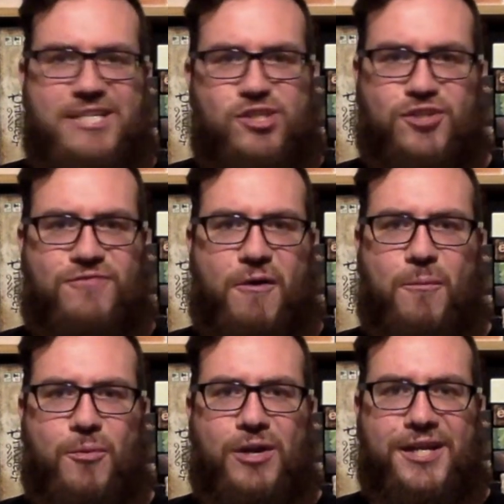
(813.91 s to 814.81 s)
just
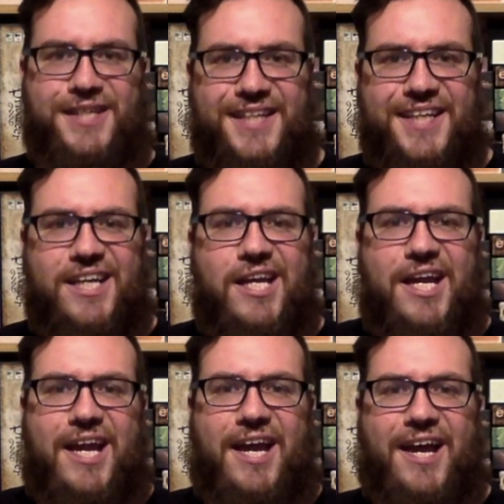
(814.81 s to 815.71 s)
felt brilliant.
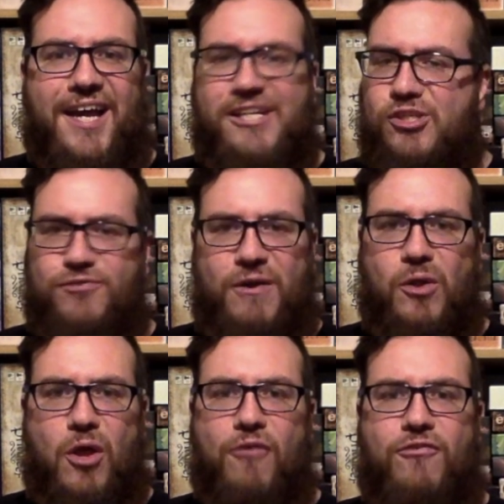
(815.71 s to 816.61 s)
It just
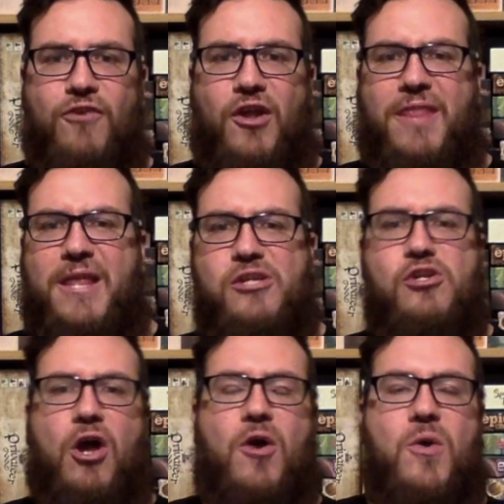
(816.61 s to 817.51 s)
felt a lot of fun. And then,
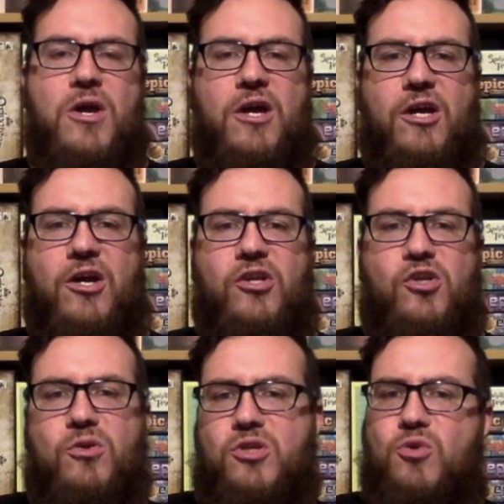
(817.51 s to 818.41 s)
you know,
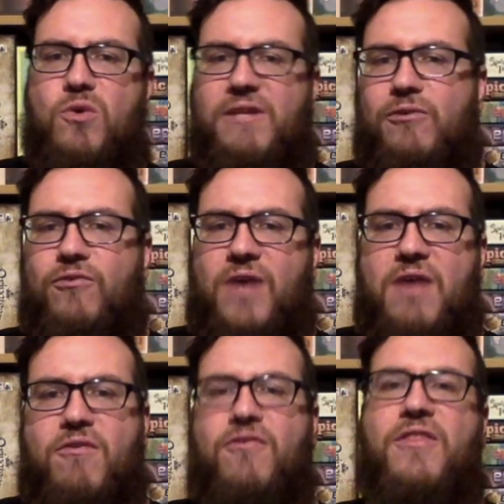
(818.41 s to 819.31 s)
you do a little
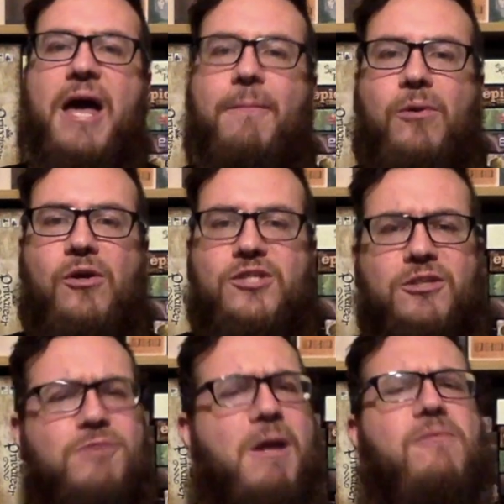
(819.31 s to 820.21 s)
favour for that
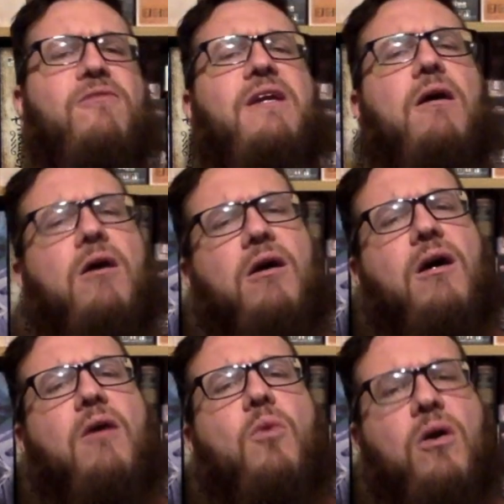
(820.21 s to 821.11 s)
person. Because maybe you think,
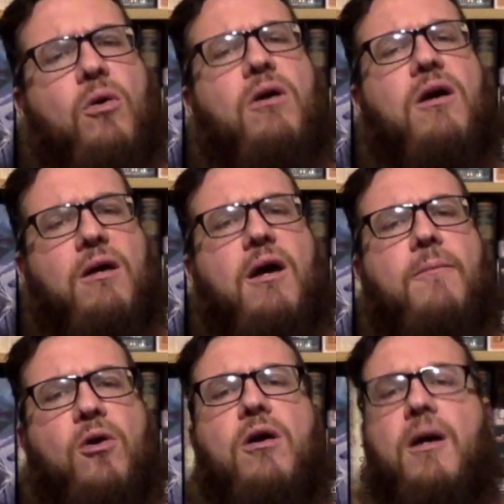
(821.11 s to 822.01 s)
oh,
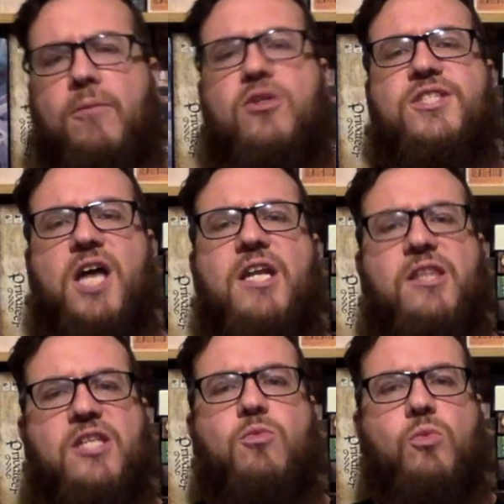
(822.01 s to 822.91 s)
well, I'm not
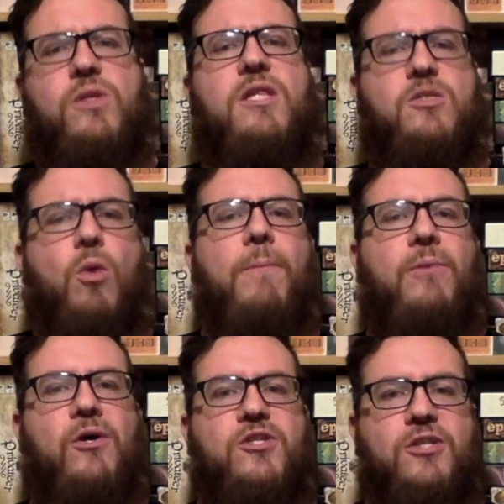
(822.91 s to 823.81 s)
signing this with this one
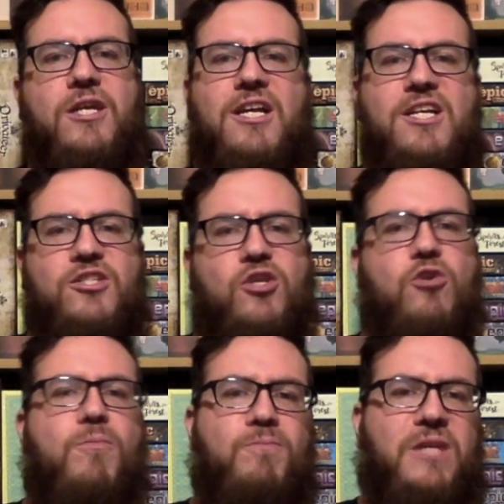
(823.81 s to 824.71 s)
person. So
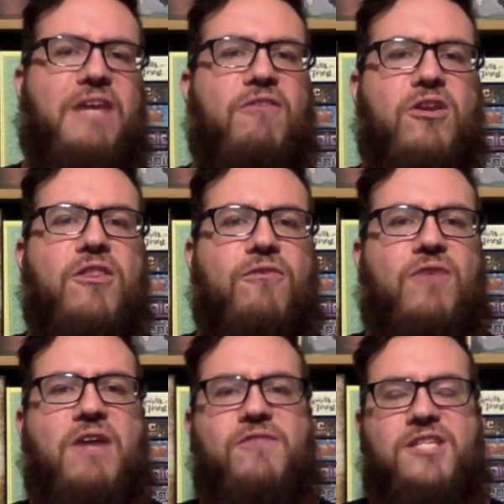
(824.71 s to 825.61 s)
you give another
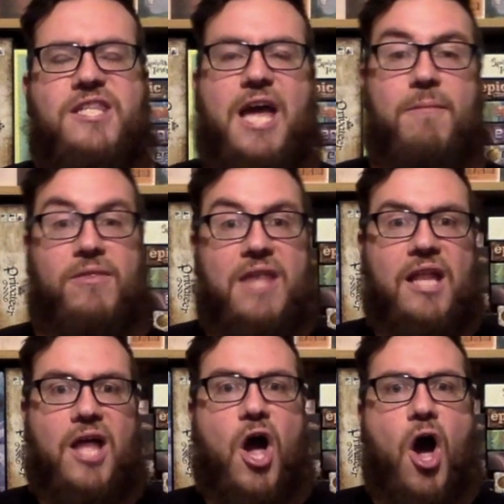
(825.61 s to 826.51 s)
favour to them and
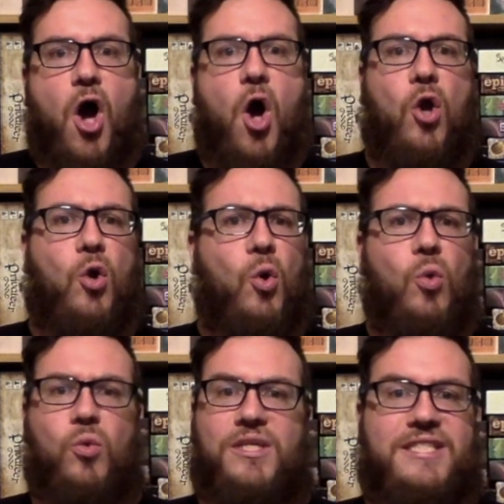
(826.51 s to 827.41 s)
they're like, oh,
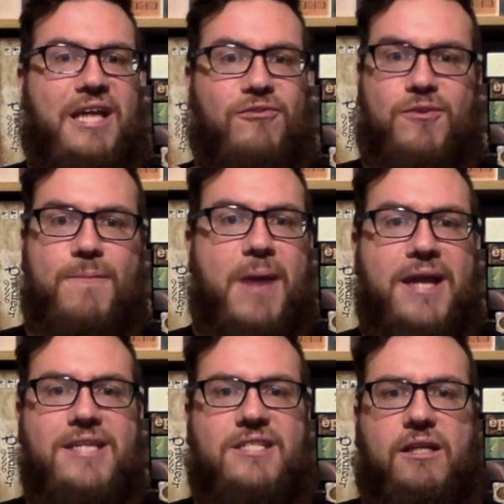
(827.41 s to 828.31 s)
cool, this sounds
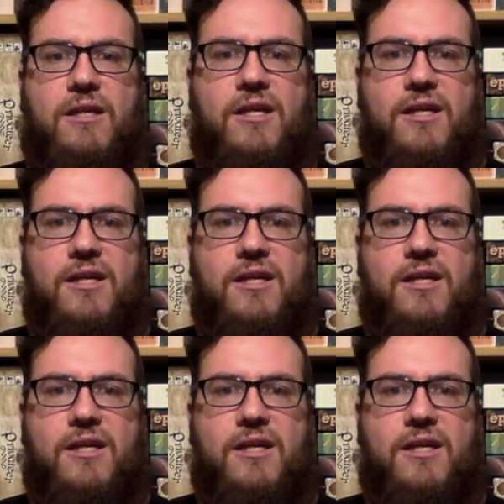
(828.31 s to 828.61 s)
amazing.